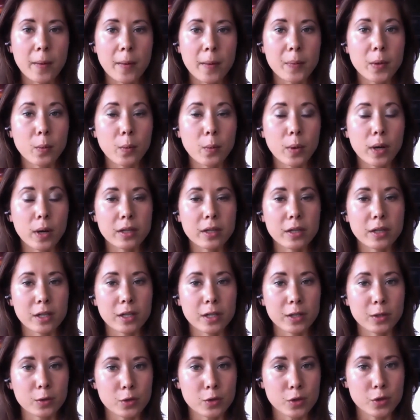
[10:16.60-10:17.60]
whether
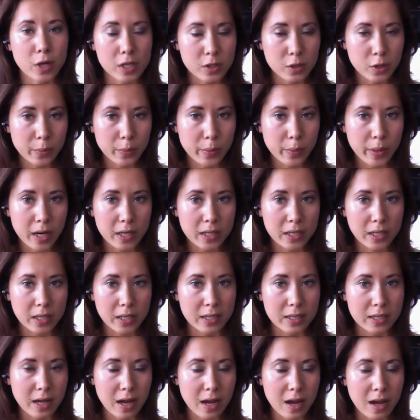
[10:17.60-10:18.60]
you trust your body
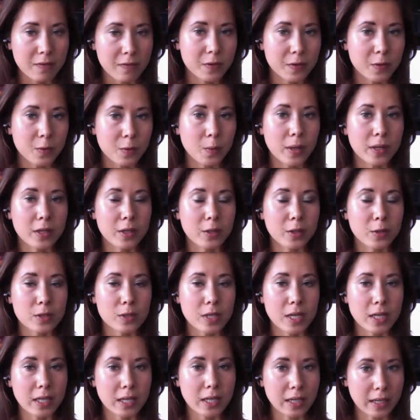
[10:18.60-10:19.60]
enough, whether you're
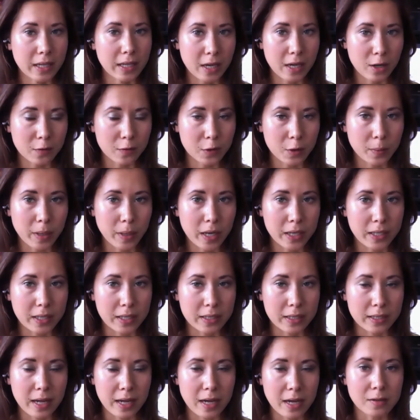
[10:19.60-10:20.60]
taking care of your body
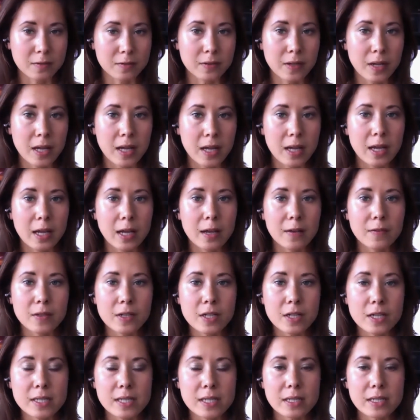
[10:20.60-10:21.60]
enough, if
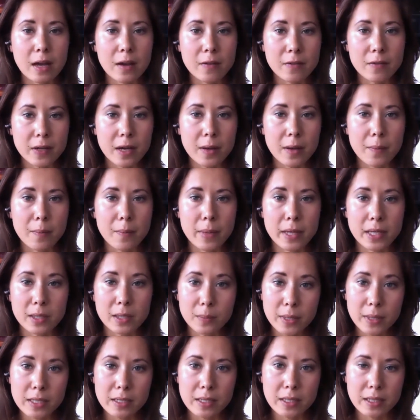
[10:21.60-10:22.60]
there's enough
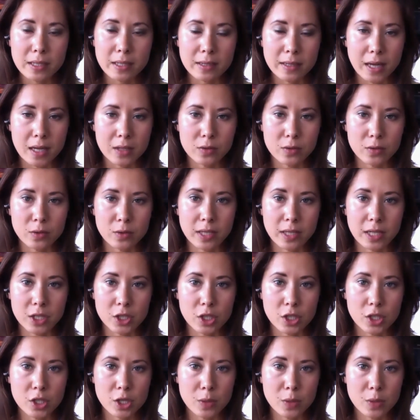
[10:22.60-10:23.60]
commitment in that
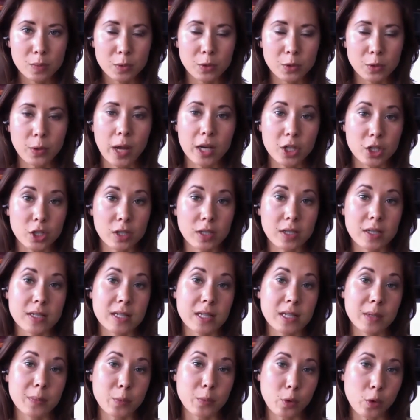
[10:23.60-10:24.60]
relationship to actually
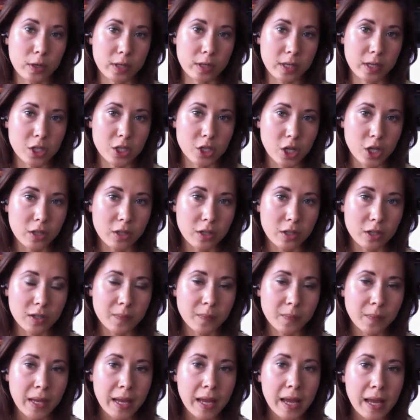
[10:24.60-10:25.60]
support each other.
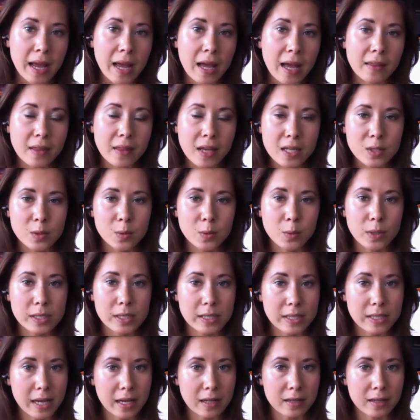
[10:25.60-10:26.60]
And that's
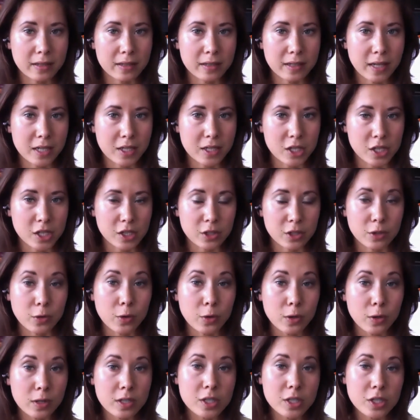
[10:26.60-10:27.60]
what healthy digestion
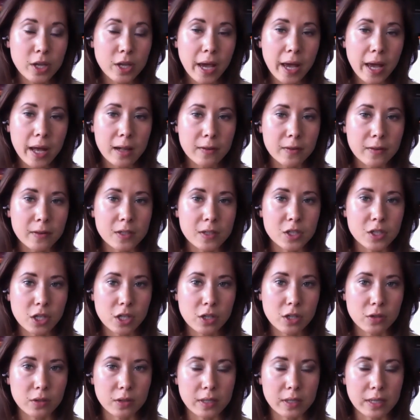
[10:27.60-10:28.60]
or health in
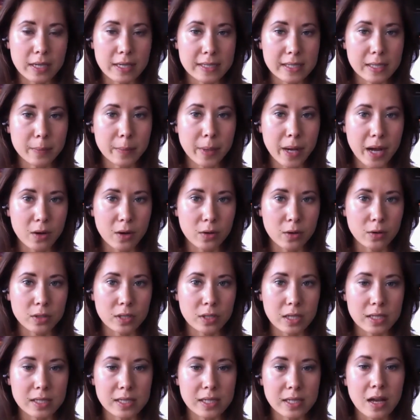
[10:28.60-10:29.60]
general is about,
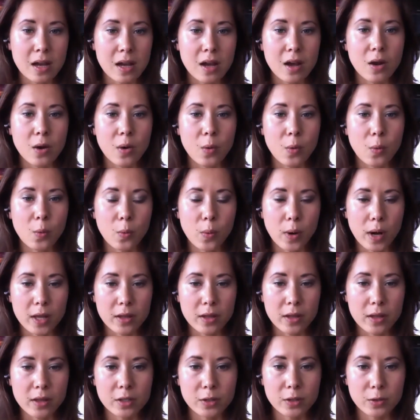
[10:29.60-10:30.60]
is
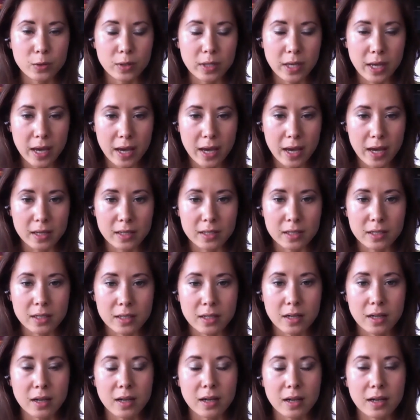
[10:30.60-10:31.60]
whether you can
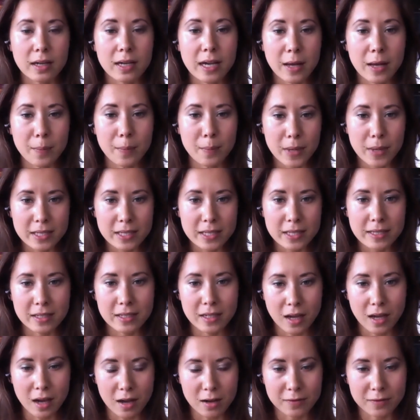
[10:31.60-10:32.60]
commit
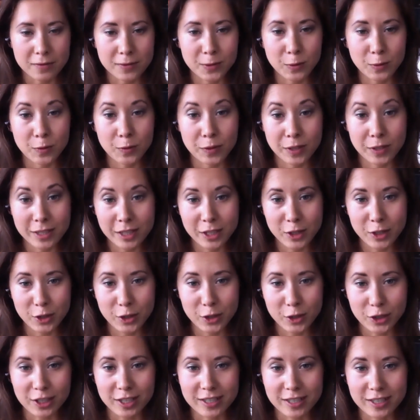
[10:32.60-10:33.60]
enough to feeling
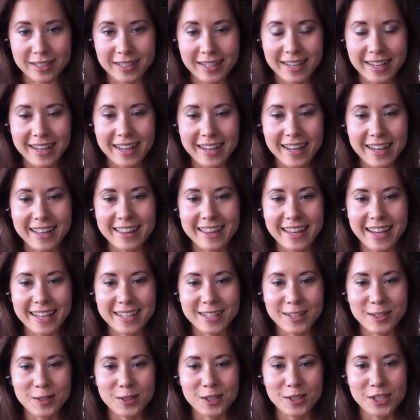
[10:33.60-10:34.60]
good that
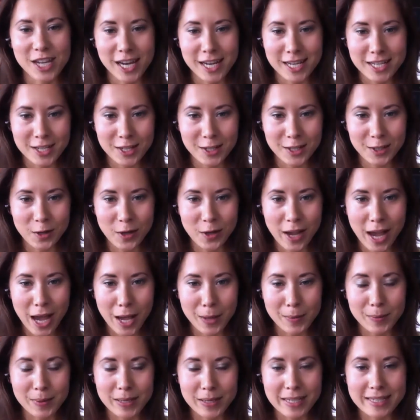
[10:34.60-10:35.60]
you're changing your
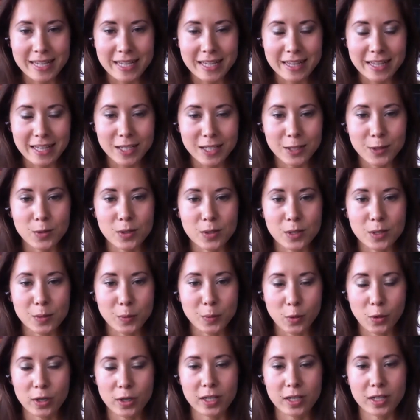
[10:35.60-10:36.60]
habits and that you're
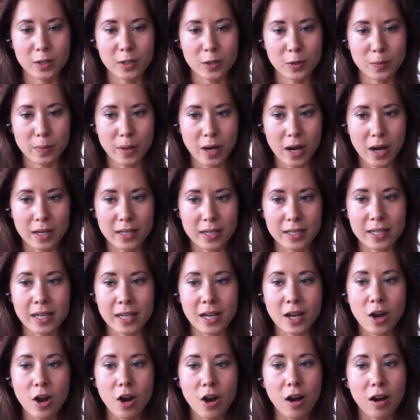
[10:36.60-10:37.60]
supporting your body
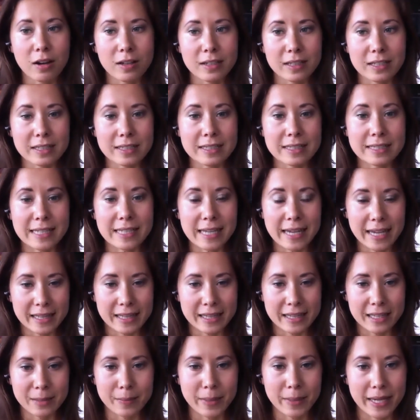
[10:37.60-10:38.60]
on a
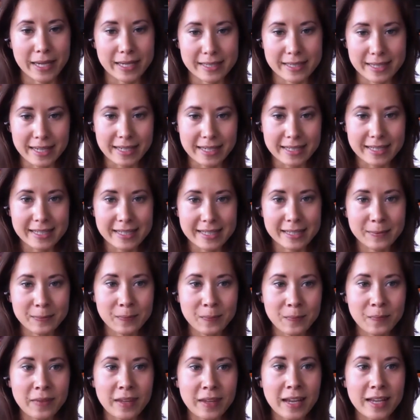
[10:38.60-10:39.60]
daily basis.
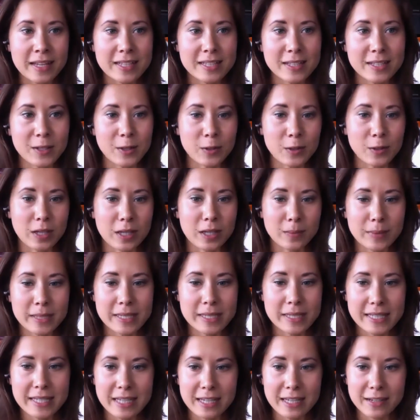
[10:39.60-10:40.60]
So let me
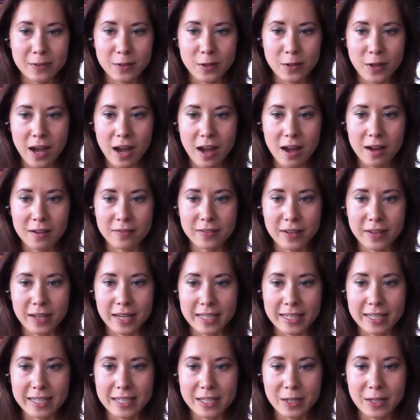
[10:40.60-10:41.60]
see if you have
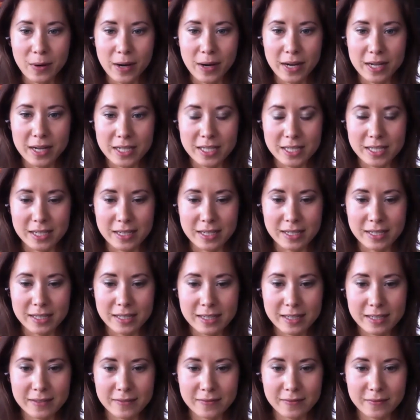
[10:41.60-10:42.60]
any
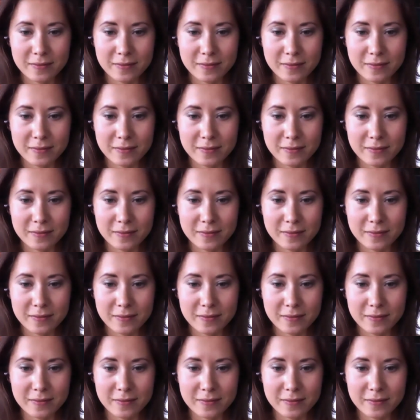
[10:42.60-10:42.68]
questions.